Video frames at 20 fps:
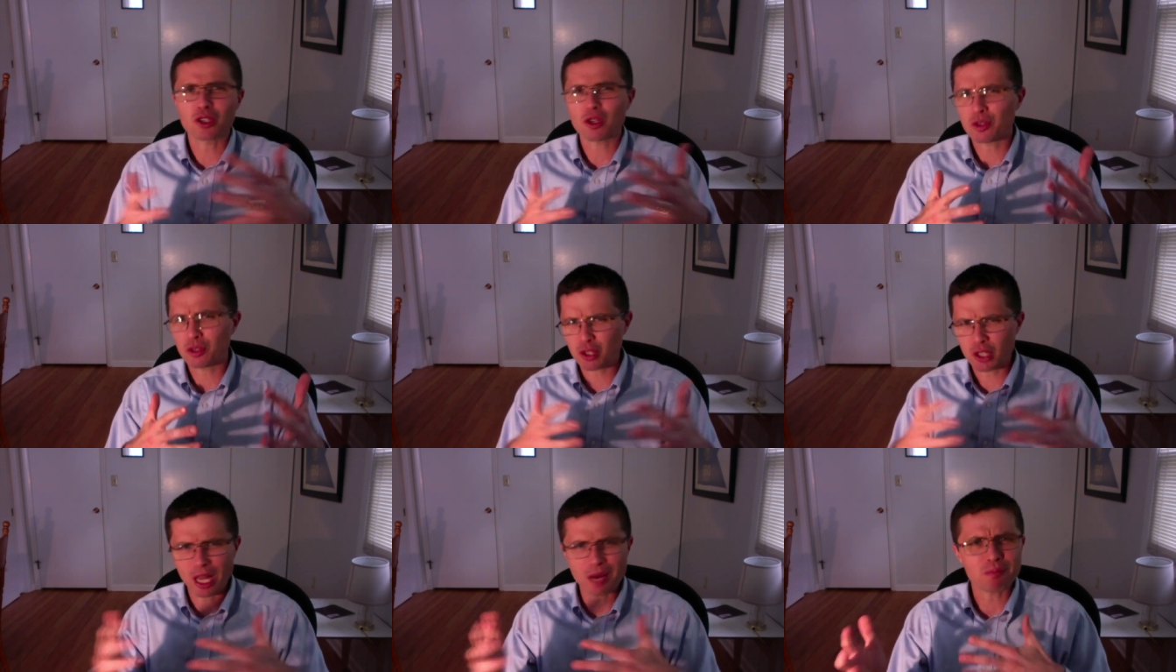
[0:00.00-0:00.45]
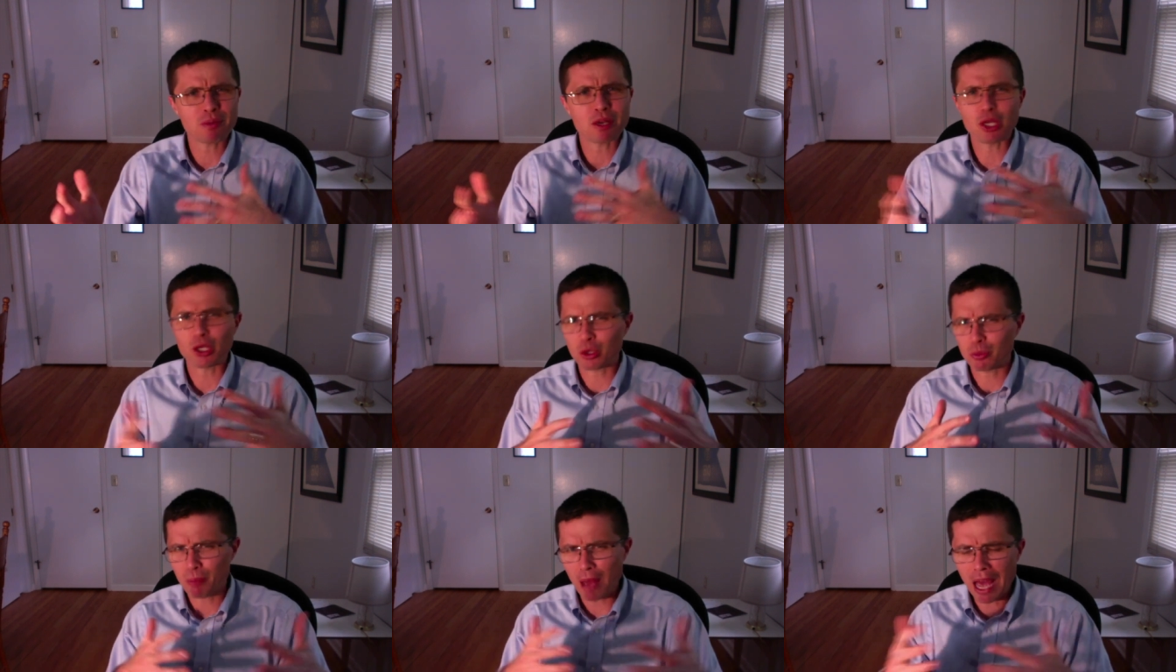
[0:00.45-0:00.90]
set
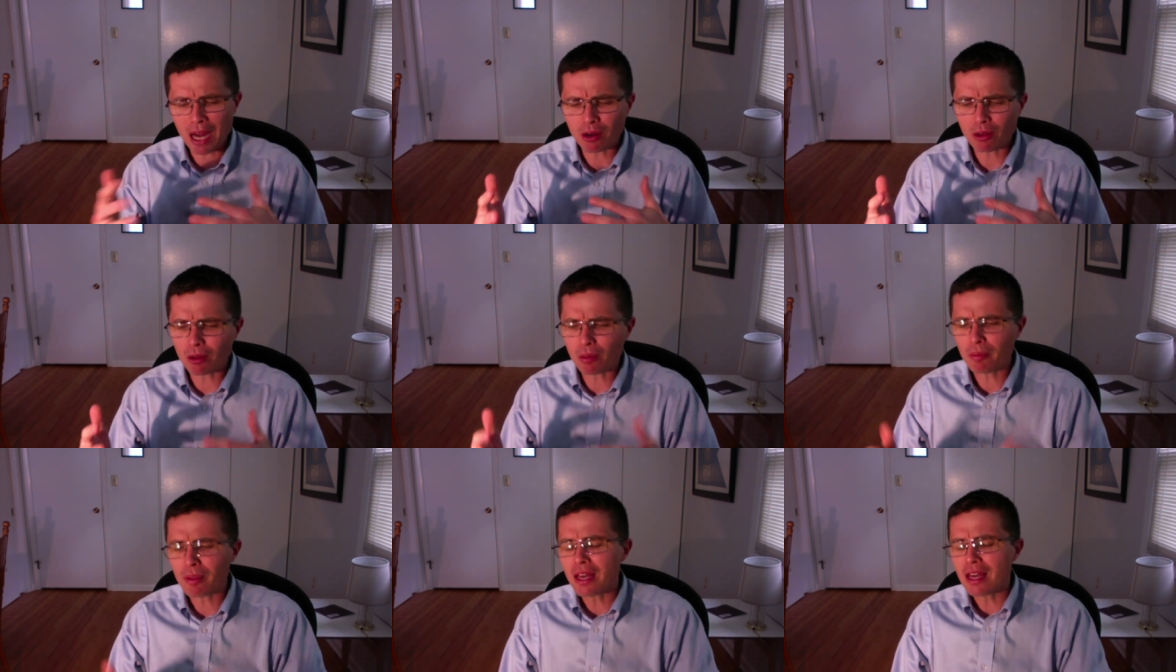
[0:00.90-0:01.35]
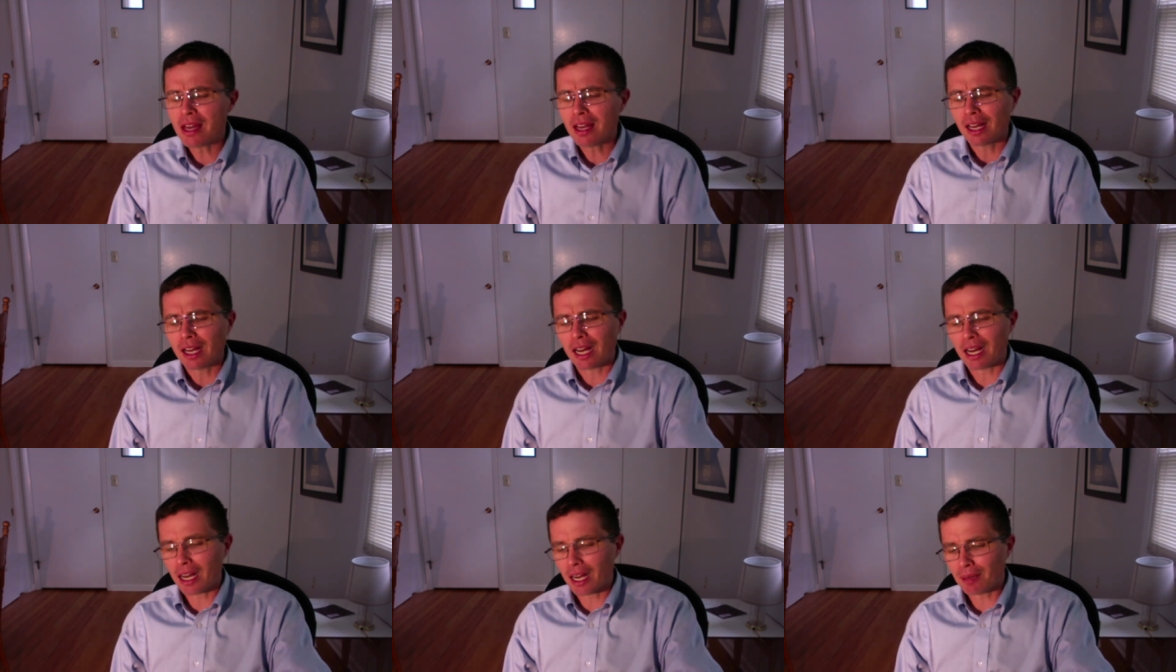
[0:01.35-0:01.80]
piece battle,
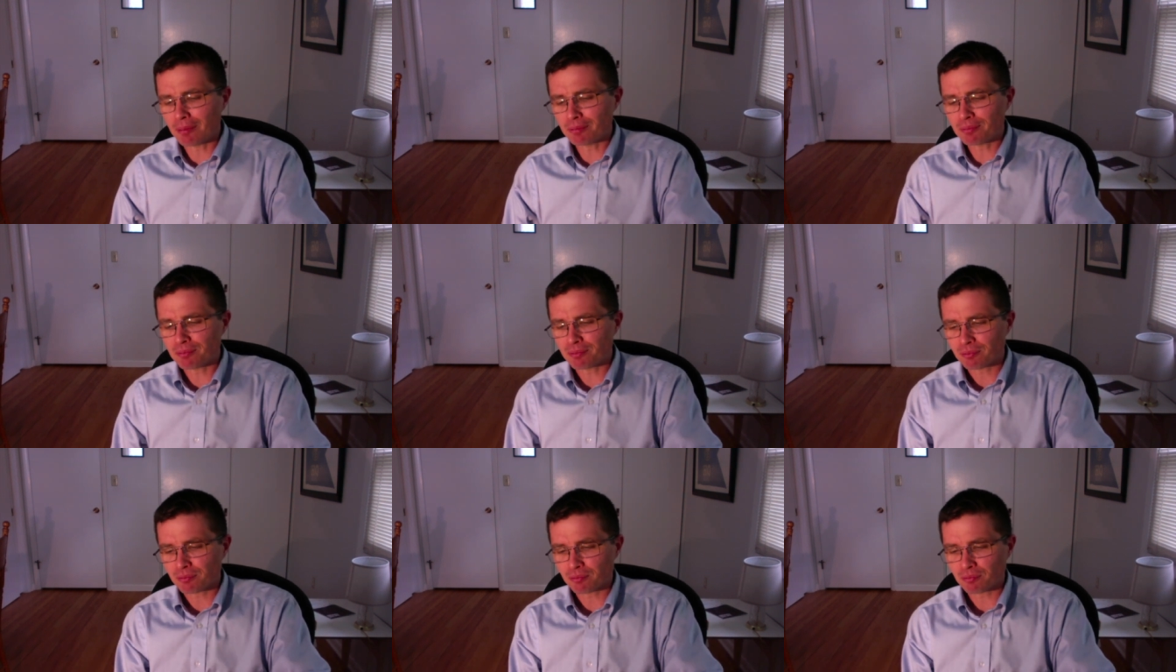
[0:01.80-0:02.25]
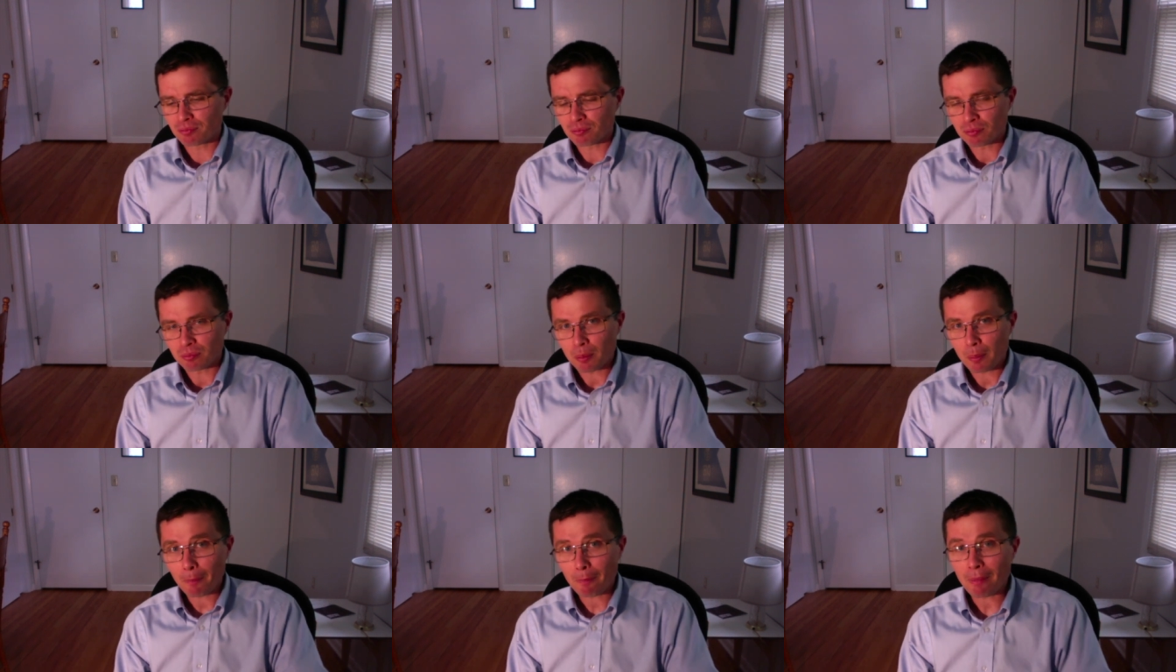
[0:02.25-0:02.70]
and
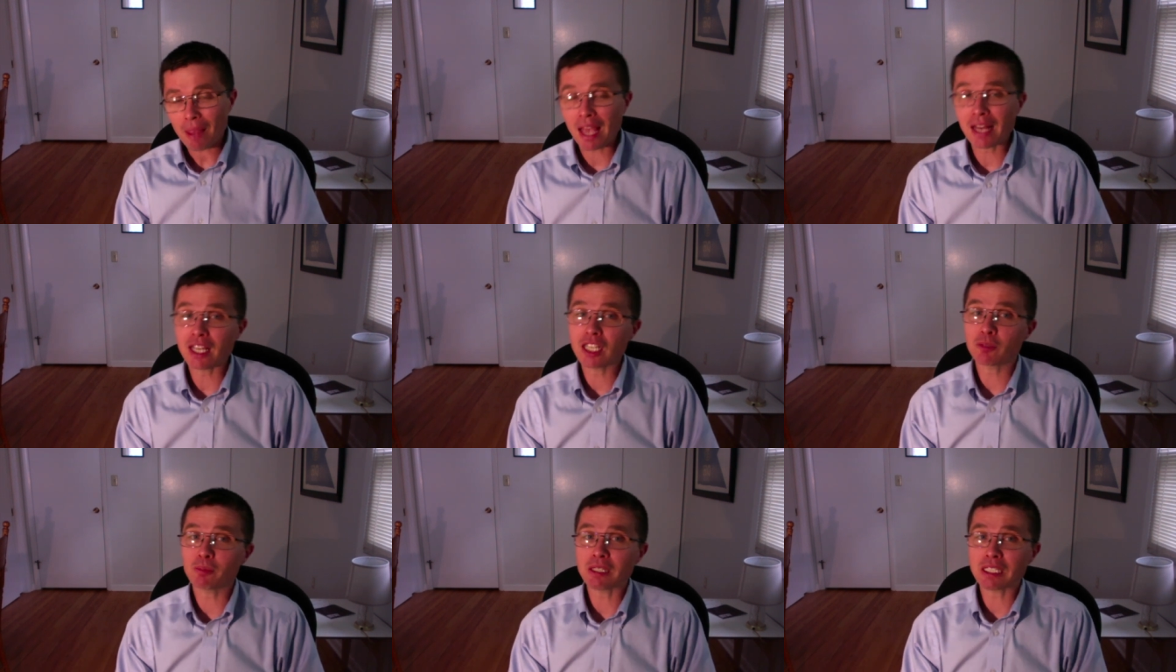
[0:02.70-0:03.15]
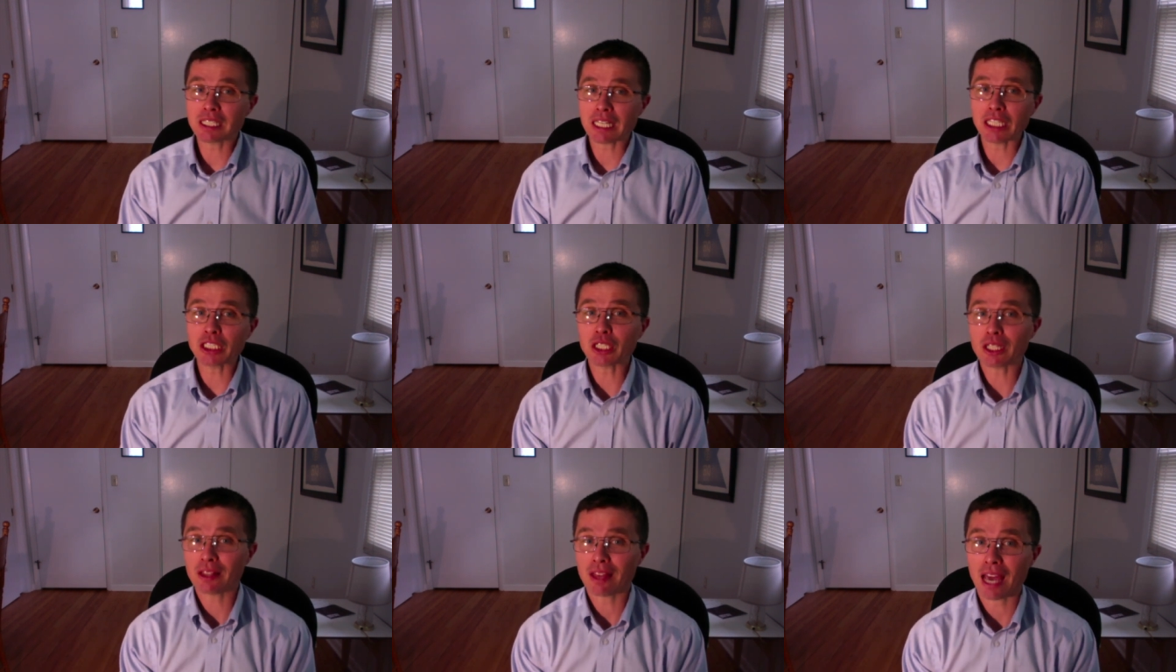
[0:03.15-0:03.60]
he's
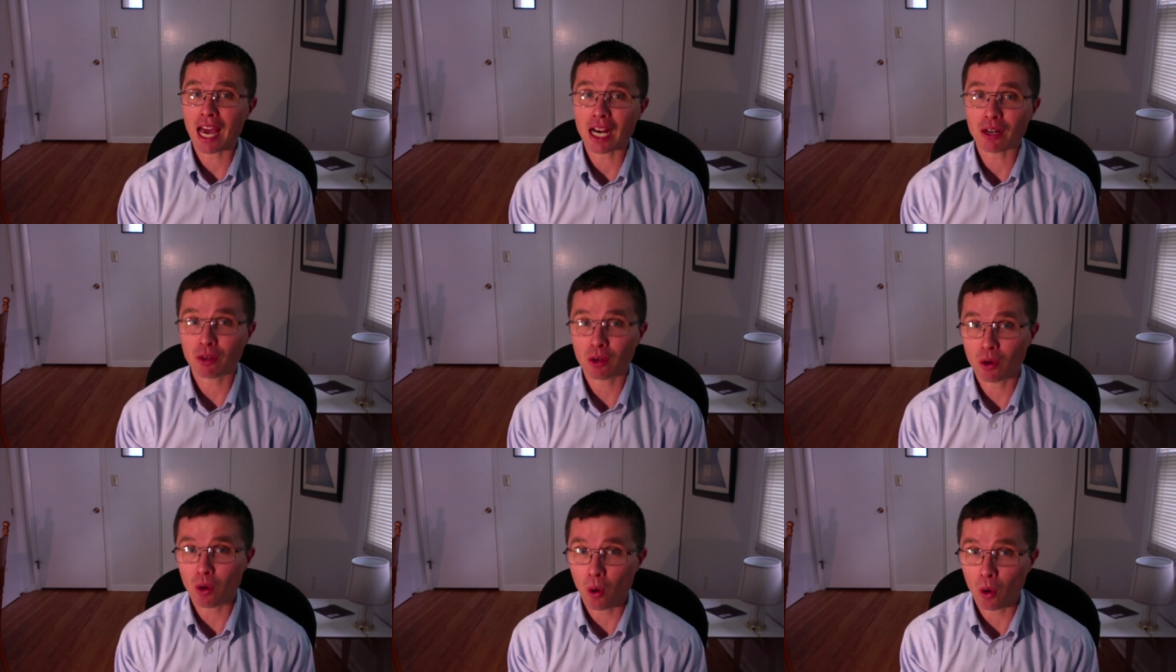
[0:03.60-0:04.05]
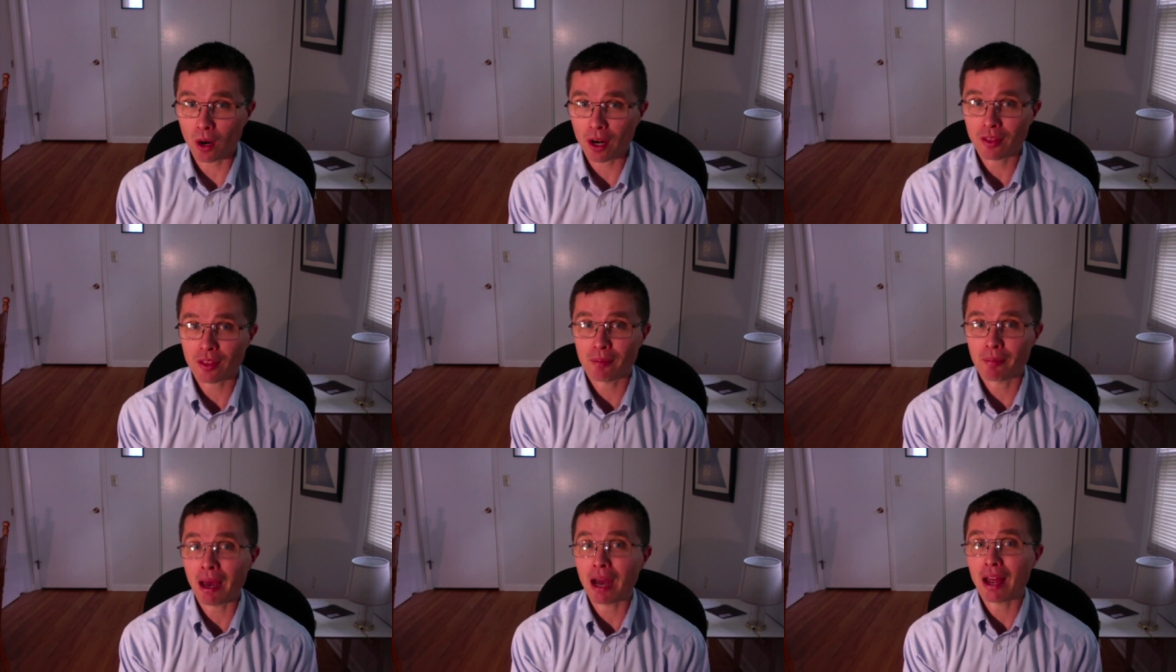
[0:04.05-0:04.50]
besieging the After
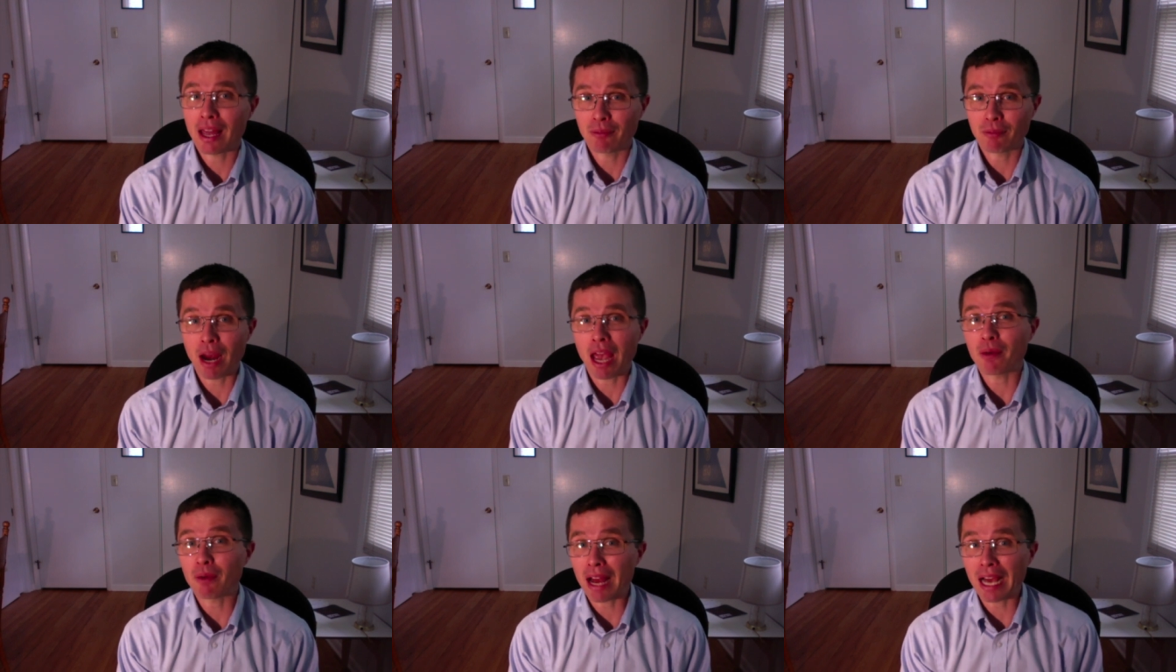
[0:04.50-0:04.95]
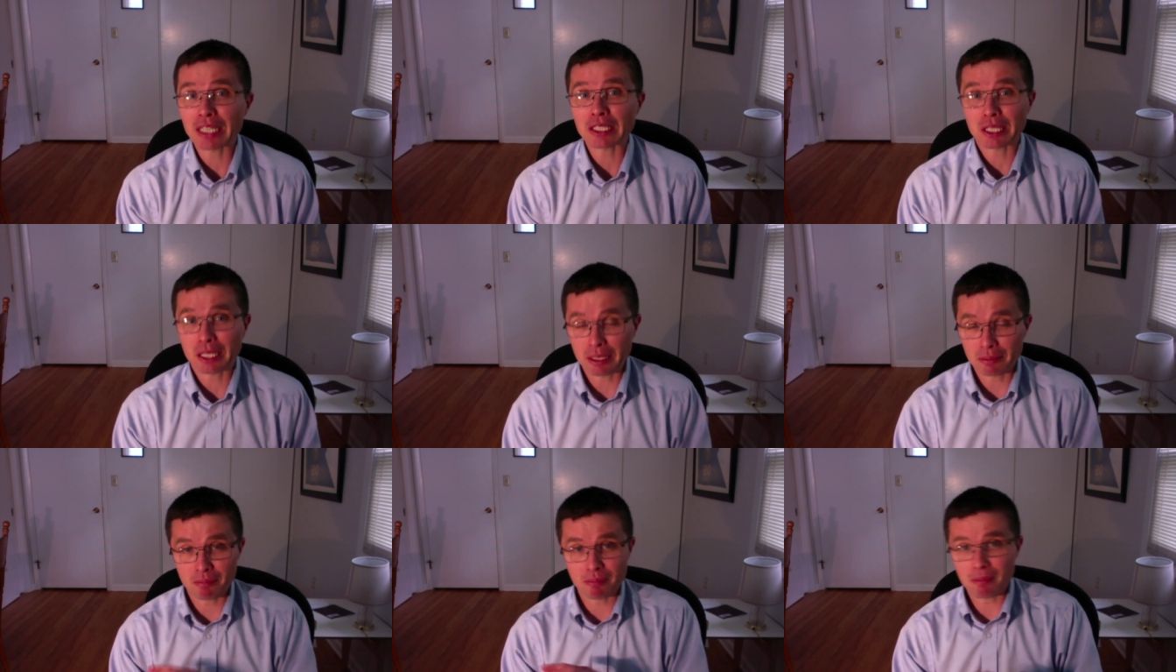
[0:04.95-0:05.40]
Corinth, and
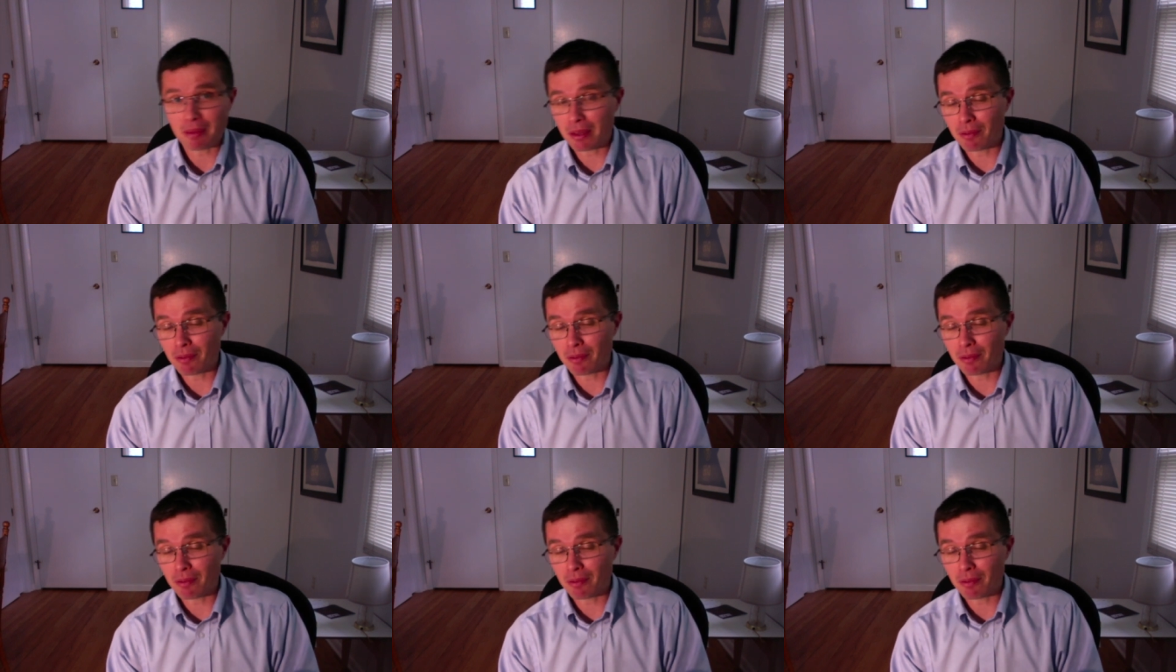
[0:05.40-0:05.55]
actually